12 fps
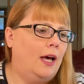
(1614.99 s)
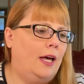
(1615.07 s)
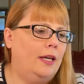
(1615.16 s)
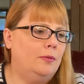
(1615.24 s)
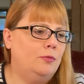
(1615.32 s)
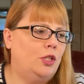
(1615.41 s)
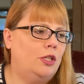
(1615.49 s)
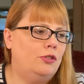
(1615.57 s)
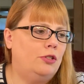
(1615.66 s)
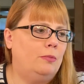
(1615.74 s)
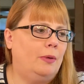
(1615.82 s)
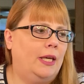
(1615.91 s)
I am
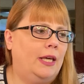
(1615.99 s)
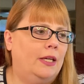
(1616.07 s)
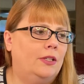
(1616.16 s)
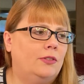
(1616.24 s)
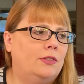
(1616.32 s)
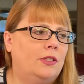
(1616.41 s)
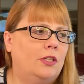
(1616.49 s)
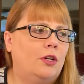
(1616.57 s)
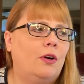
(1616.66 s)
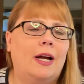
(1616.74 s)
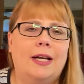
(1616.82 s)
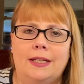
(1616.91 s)
changing my candles in the
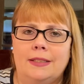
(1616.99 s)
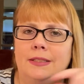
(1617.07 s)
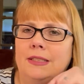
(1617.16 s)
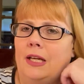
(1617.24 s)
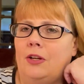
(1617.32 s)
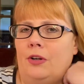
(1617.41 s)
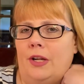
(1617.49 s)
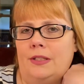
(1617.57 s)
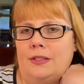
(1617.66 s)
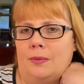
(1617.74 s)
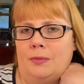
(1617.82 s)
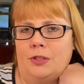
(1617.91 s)
crack on
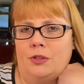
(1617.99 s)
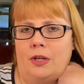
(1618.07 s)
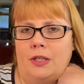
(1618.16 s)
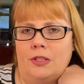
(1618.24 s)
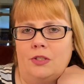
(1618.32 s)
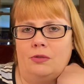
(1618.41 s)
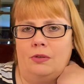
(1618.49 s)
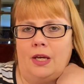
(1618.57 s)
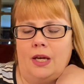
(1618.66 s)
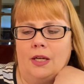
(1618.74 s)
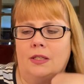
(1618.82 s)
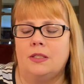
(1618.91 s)
Saturdays. I'm going to try to do
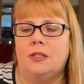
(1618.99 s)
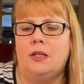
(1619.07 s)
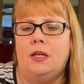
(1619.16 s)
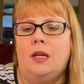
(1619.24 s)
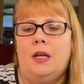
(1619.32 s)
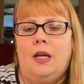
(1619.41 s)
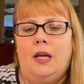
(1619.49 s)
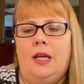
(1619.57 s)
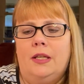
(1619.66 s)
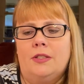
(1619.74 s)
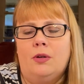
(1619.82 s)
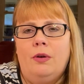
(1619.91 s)
that.
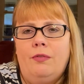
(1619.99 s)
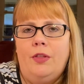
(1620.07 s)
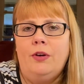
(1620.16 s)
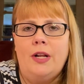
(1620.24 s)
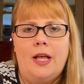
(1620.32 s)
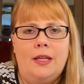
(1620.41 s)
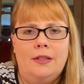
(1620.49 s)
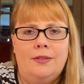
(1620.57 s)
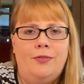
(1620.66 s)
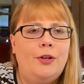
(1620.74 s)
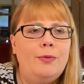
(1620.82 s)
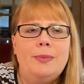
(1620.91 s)
So if they're